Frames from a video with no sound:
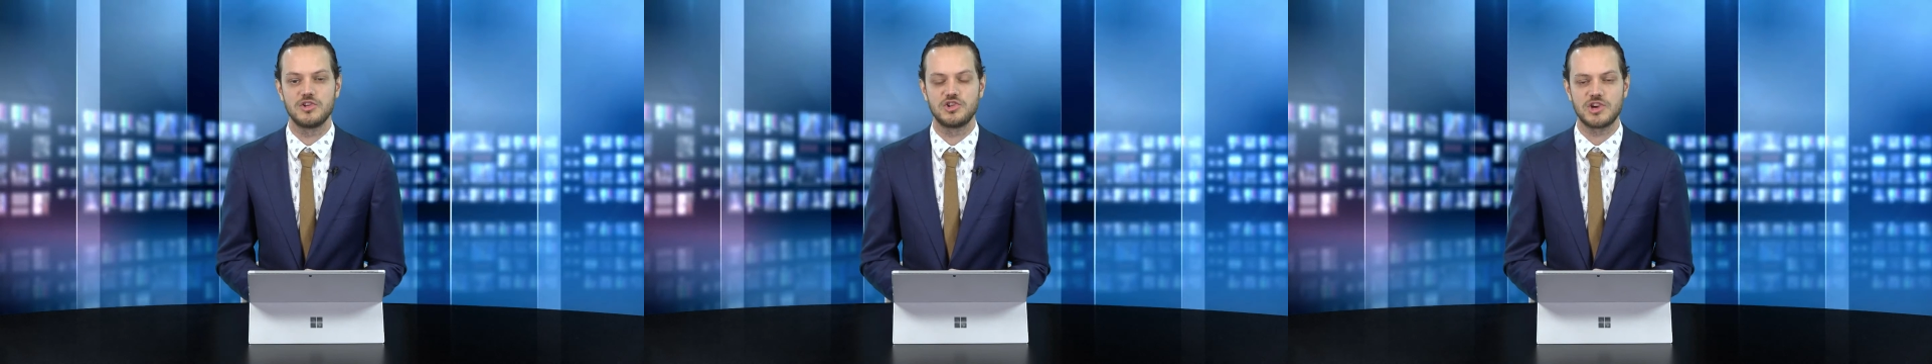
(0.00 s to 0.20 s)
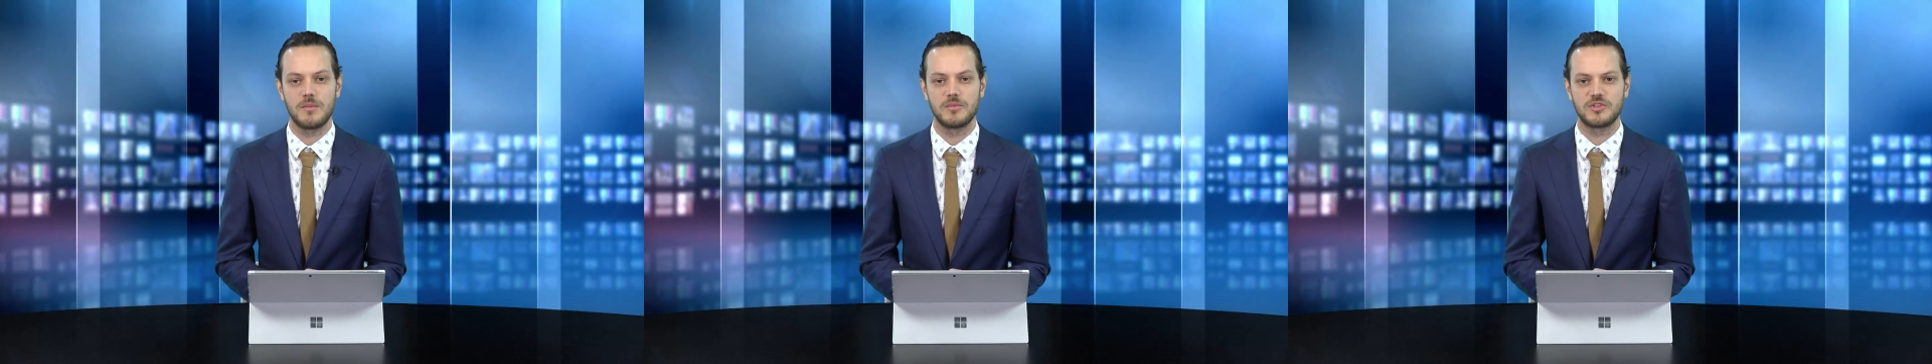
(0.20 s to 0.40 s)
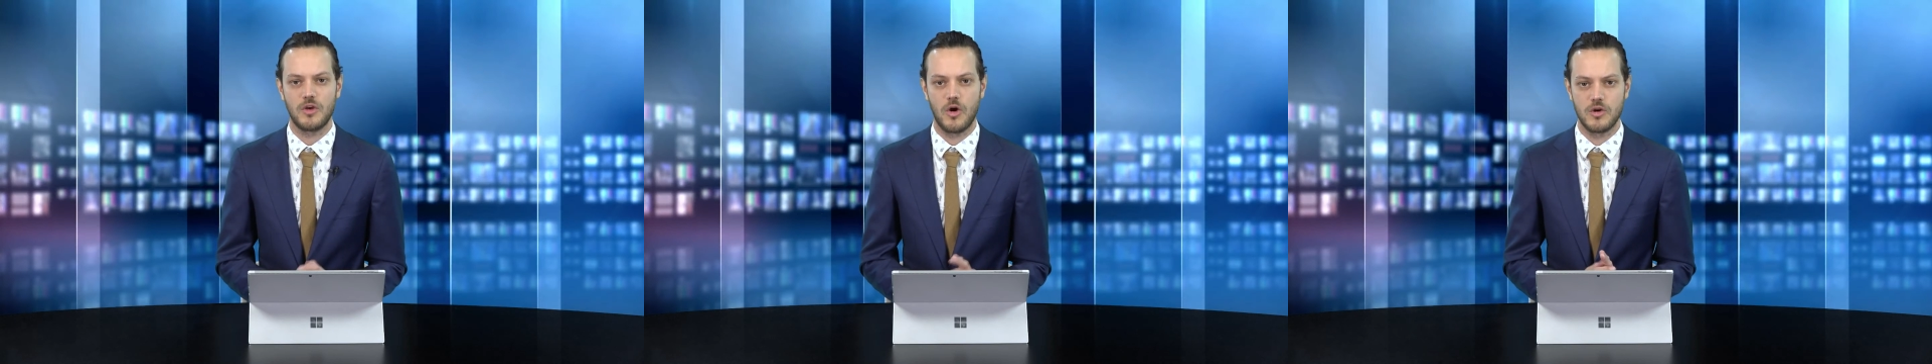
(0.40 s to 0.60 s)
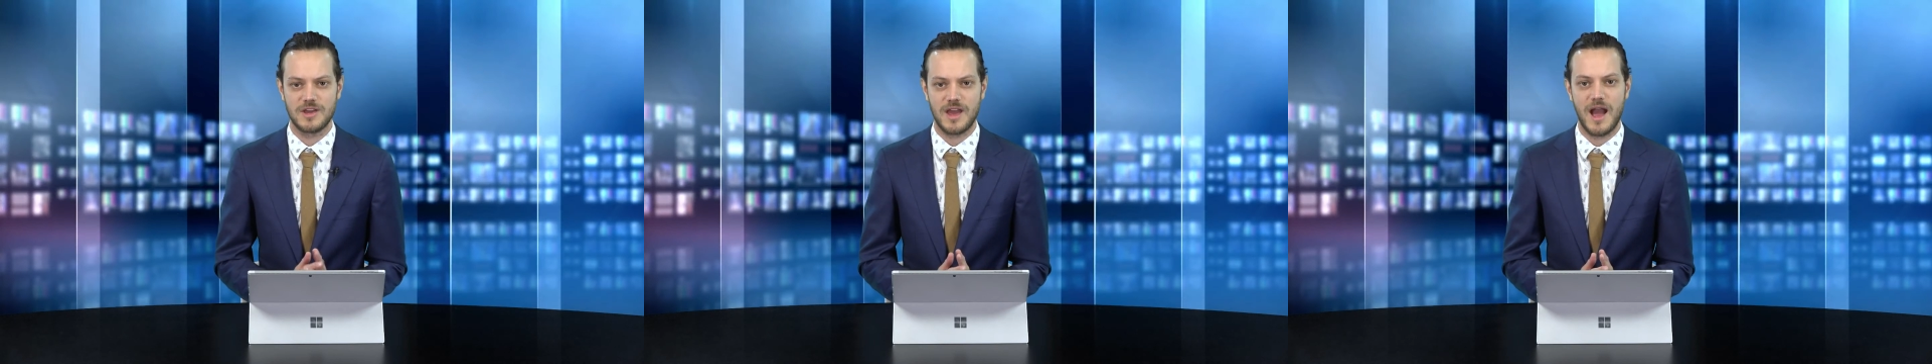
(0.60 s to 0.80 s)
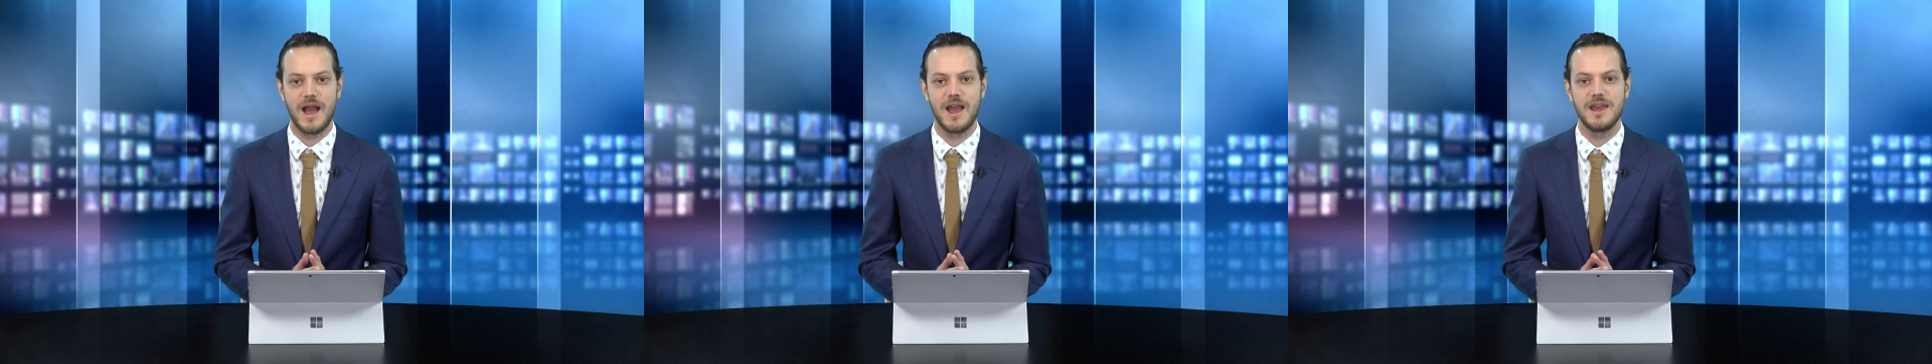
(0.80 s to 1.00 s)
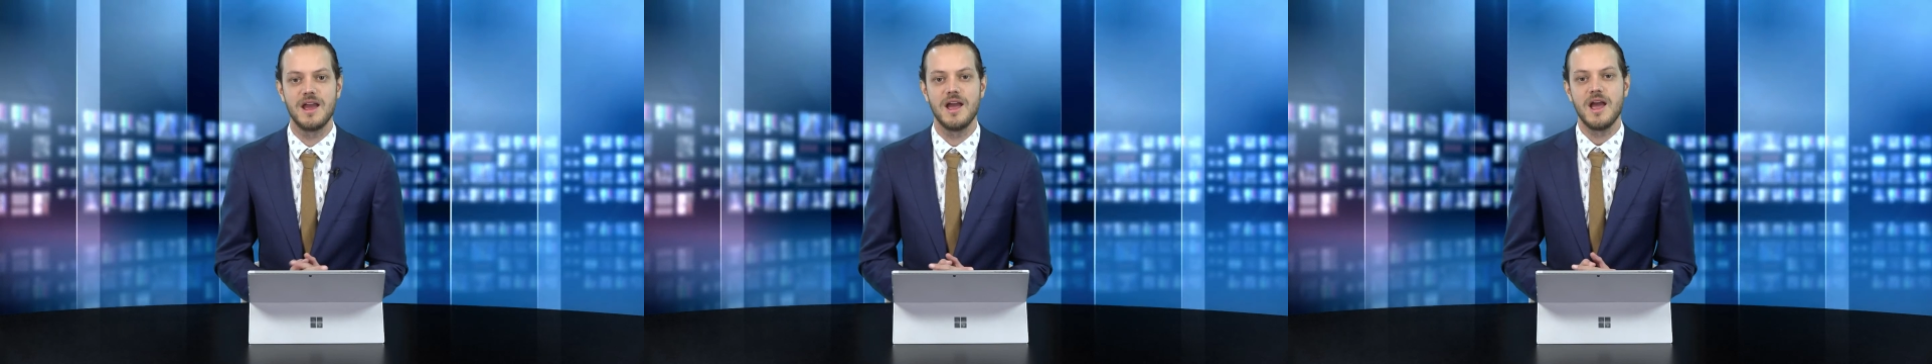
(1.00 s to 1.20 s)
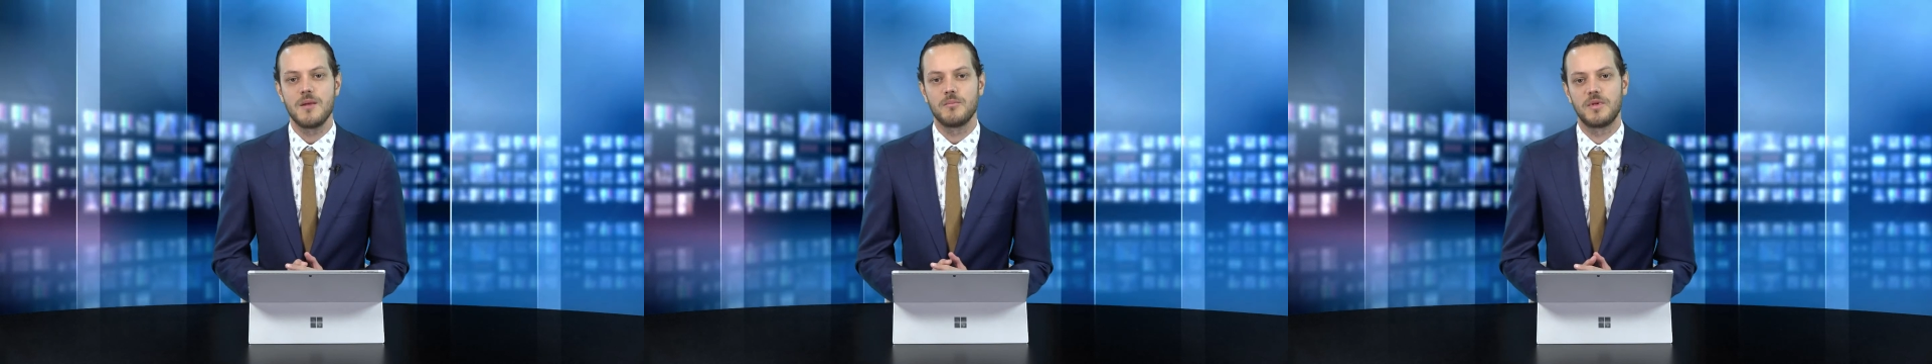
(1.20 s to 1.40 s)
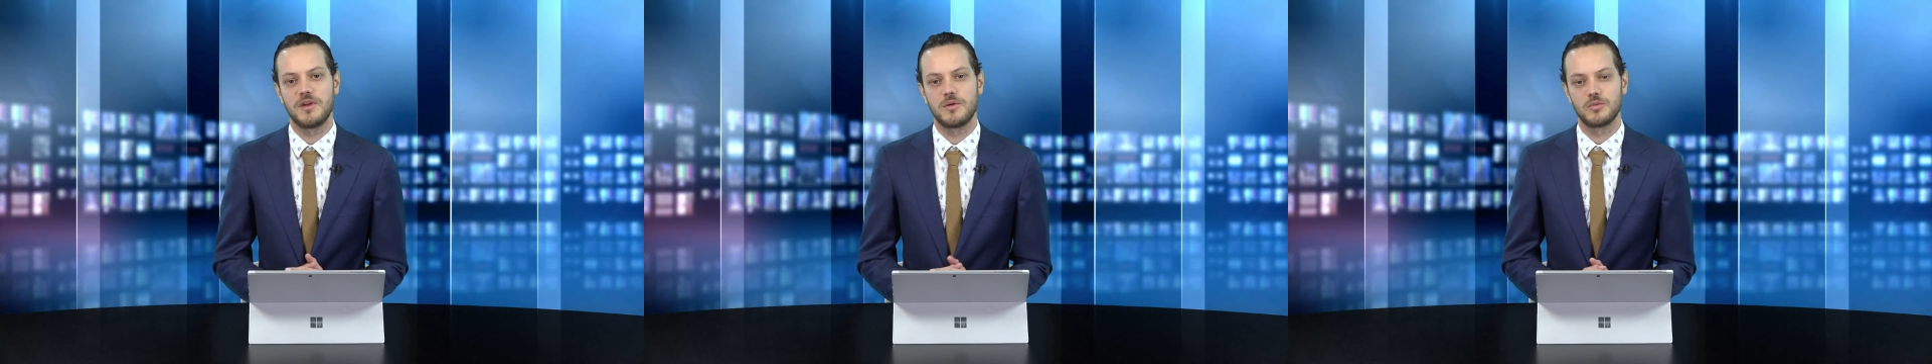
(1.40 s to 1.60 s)
It jumps okay,
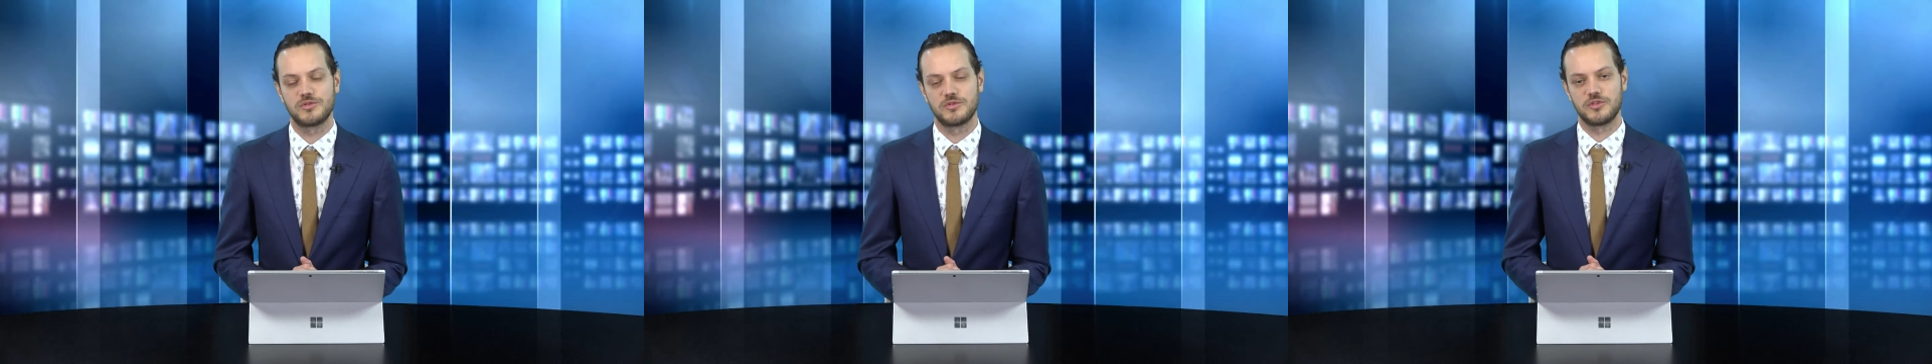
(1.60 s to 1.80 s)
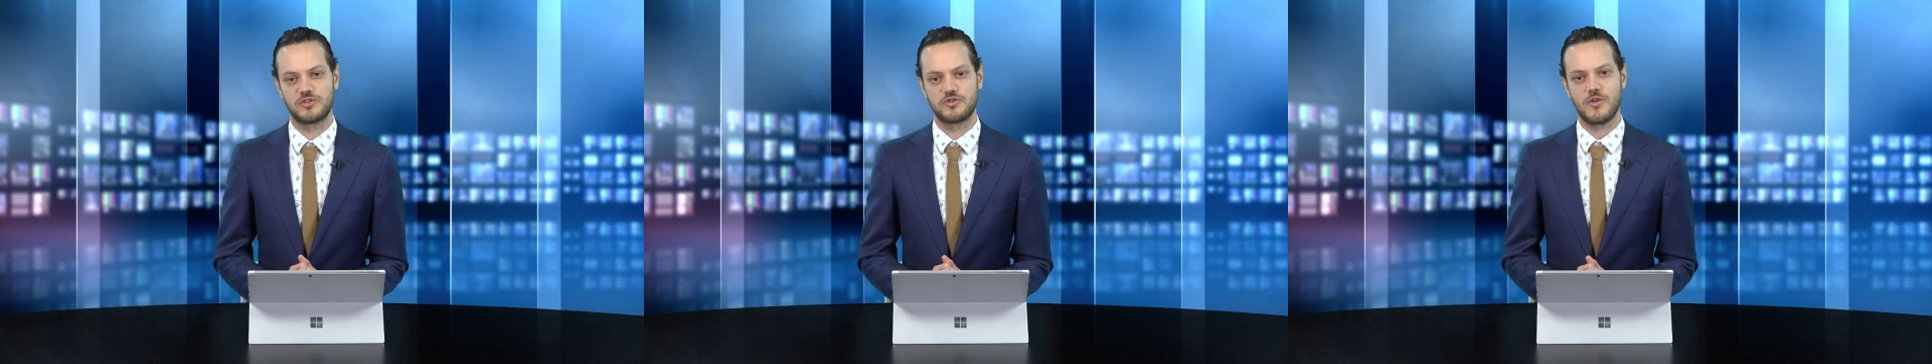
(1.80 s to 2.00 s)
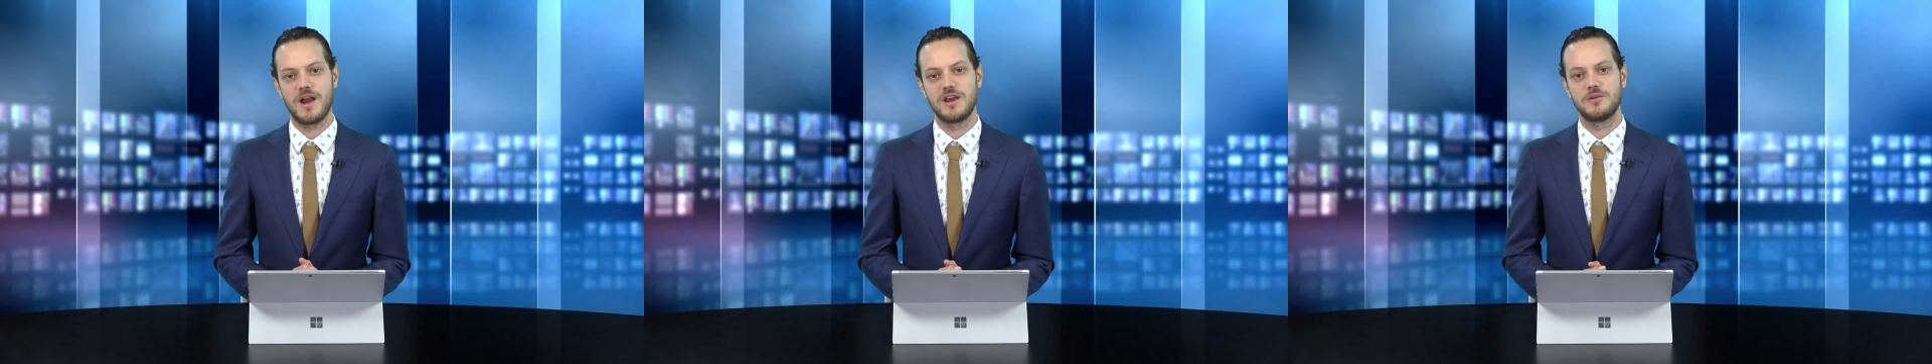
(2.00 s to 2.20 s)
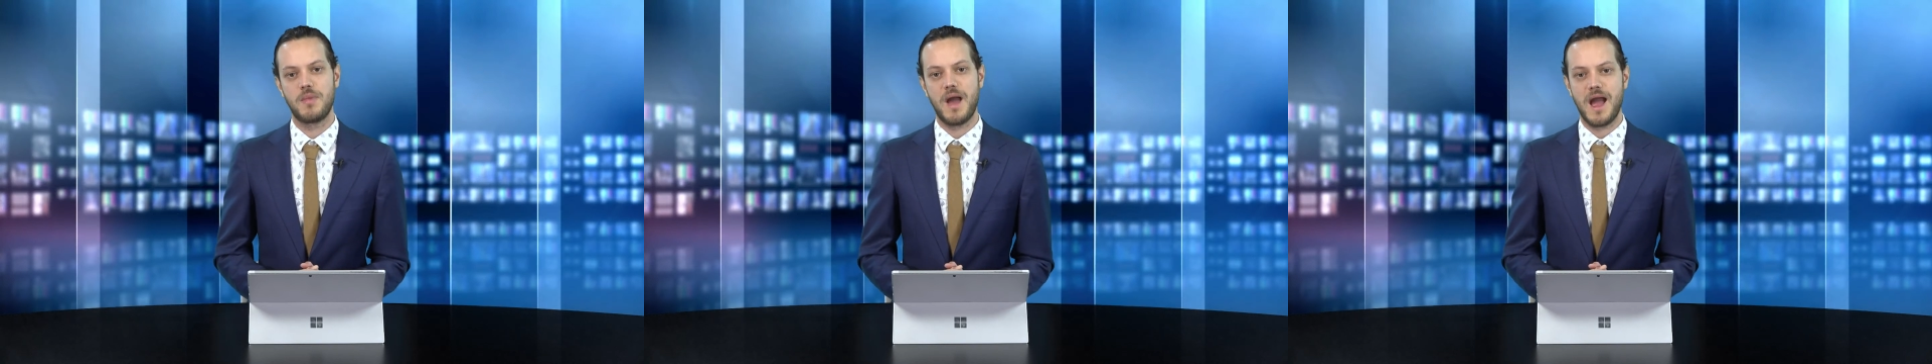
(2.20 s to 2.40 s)
but then was restrained